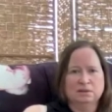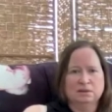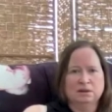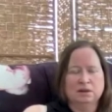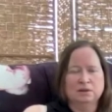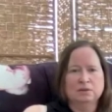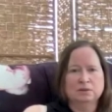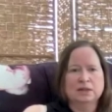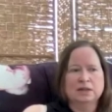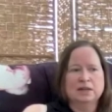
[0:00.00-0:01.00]
You know,
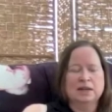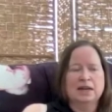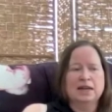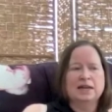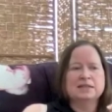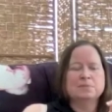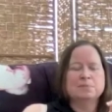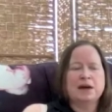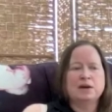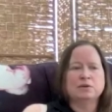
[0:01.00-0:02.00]
it's
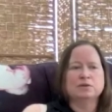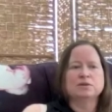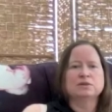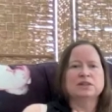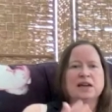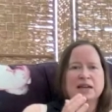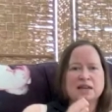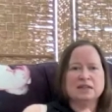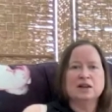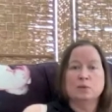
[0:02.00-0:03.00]
about
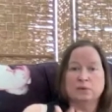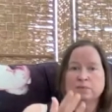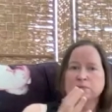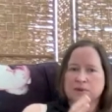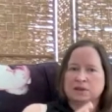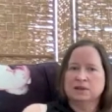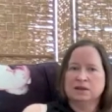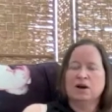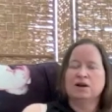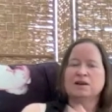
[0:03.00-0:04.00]
taking, you know,
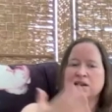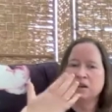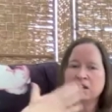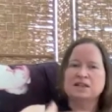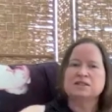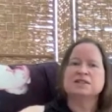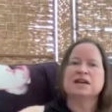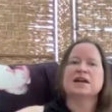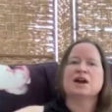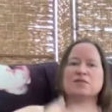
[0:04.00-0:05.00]
learning to
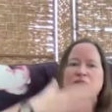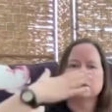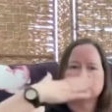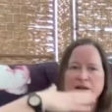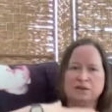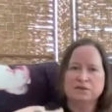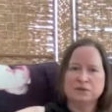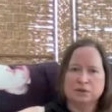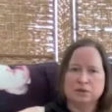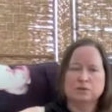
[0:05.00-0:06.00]
take care of ourselves.
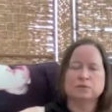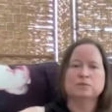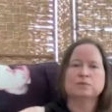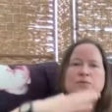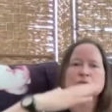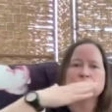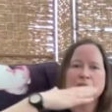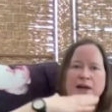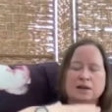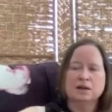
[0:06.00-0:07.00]
You know,
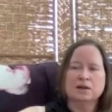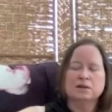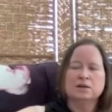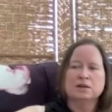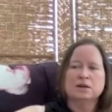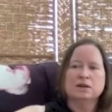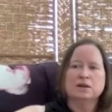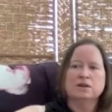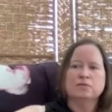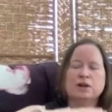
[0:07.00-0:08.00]
and
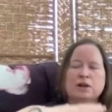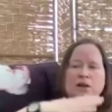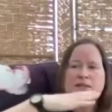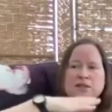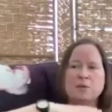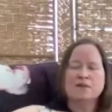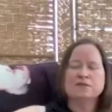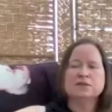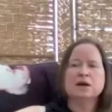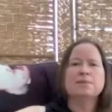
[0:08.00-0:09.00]
realizing that
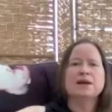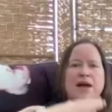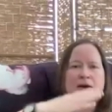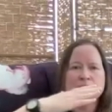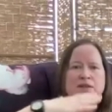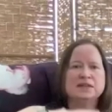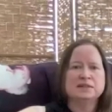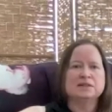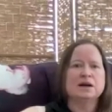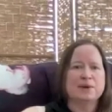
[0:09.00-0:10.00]
whatever's coming out
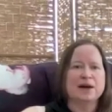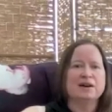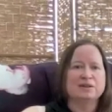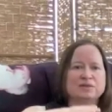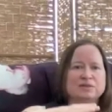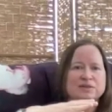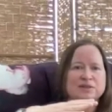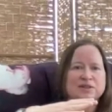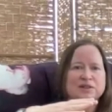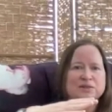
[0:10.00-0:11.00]
needs to come out,
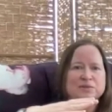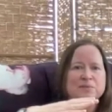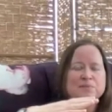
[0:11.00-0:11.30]
you know.